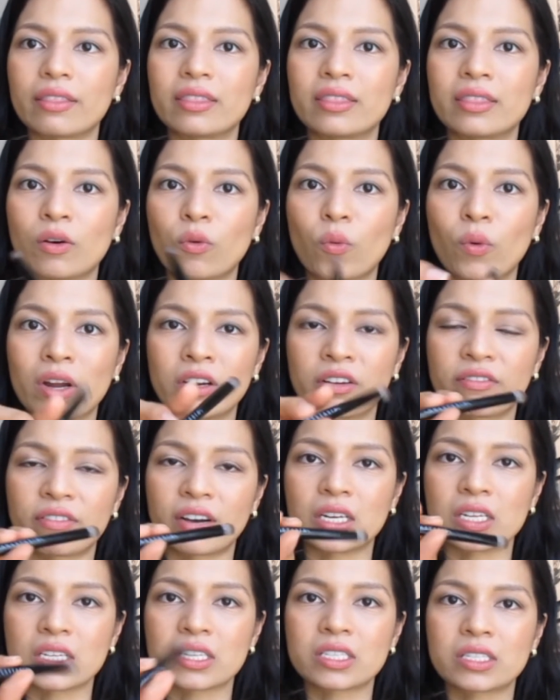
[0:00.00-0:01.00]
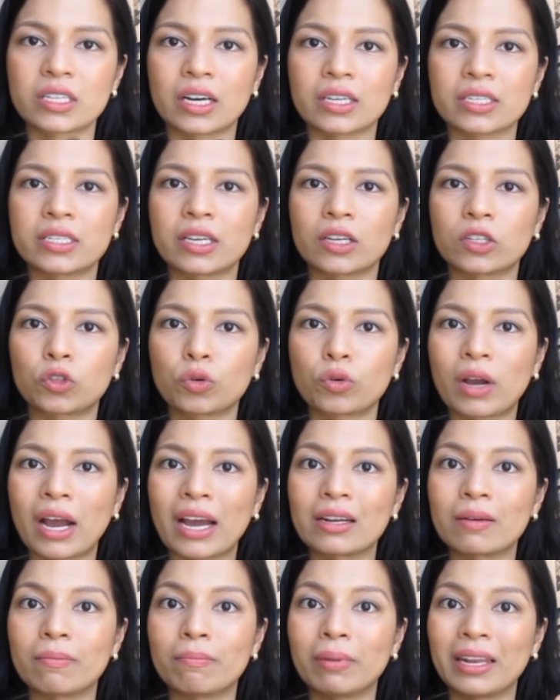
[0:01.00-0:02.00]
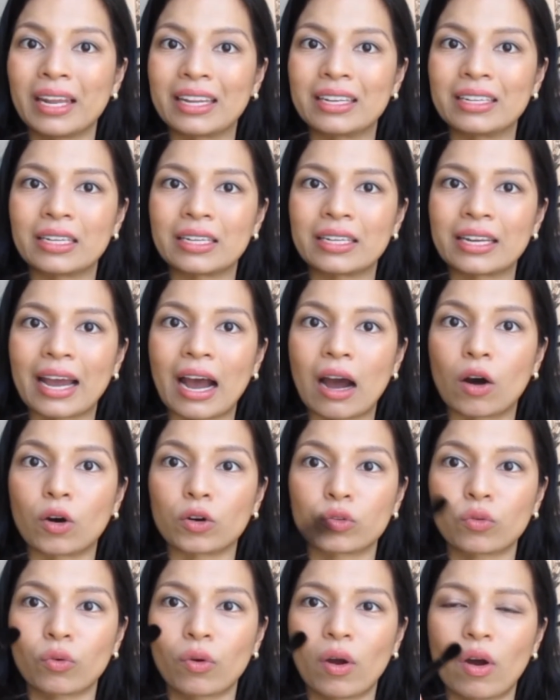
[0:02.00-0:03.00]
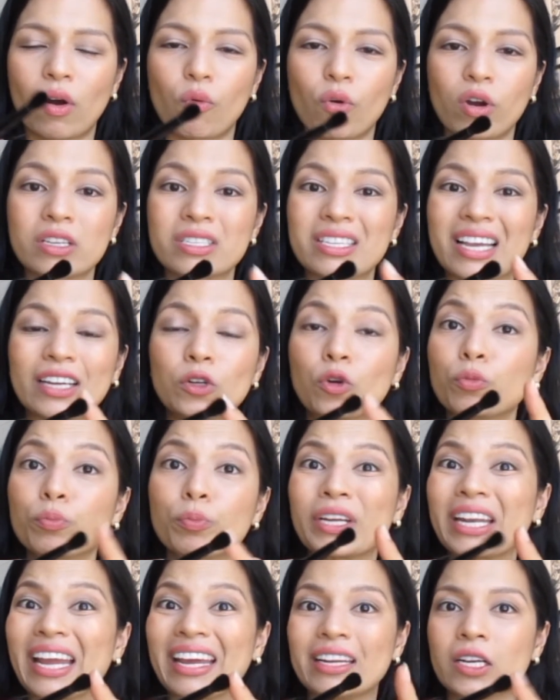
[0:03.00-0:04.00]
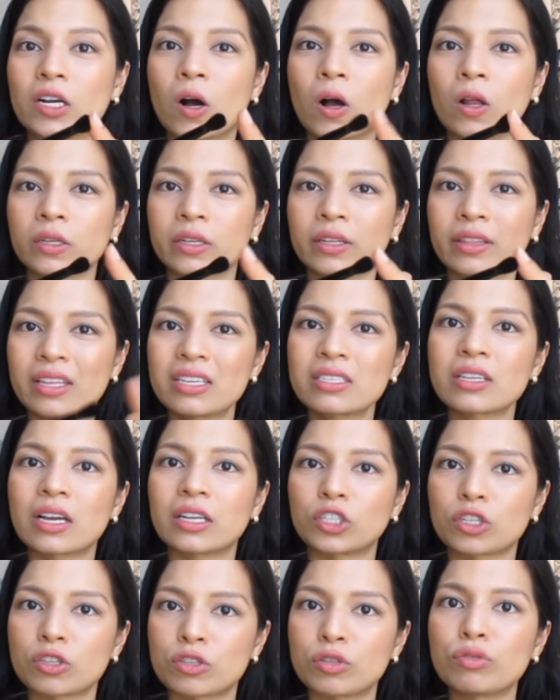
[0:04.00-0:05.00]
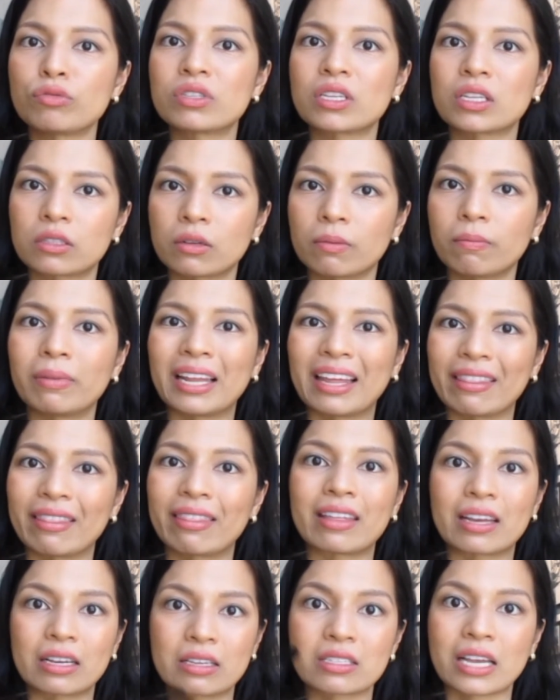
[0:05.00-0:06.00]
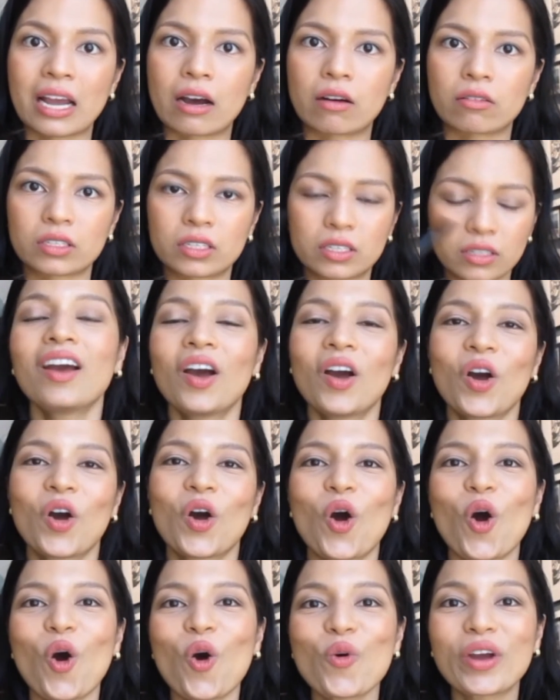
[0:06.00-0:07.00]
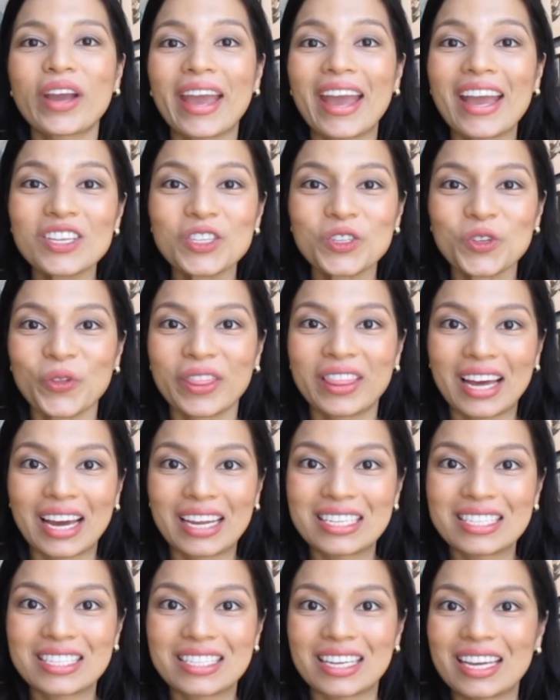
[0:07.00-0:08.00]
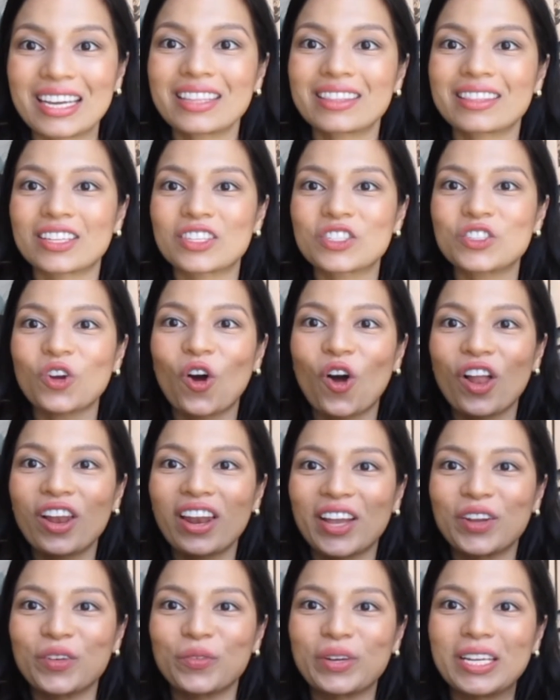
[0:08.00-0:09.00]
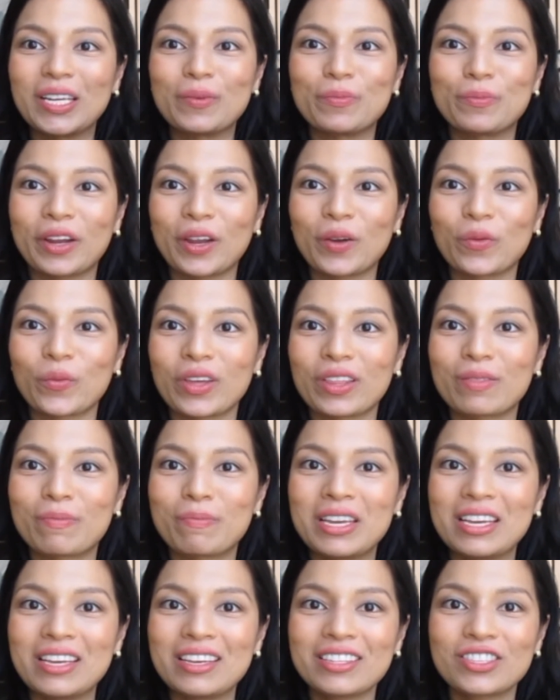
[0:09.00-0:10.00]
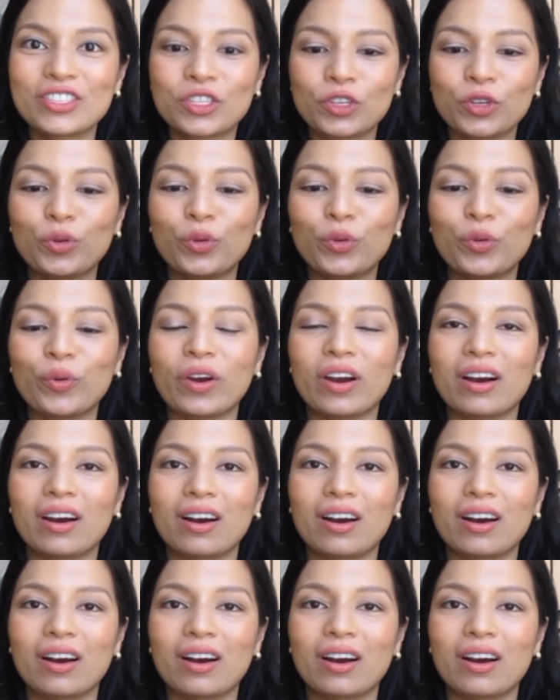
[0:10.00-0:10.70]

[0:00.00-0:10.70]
the one of Anastasia to kind of blend it out, because I don't put any color in this. I just use it to blend things out. Okay, so that is it. That's all I really bring with me to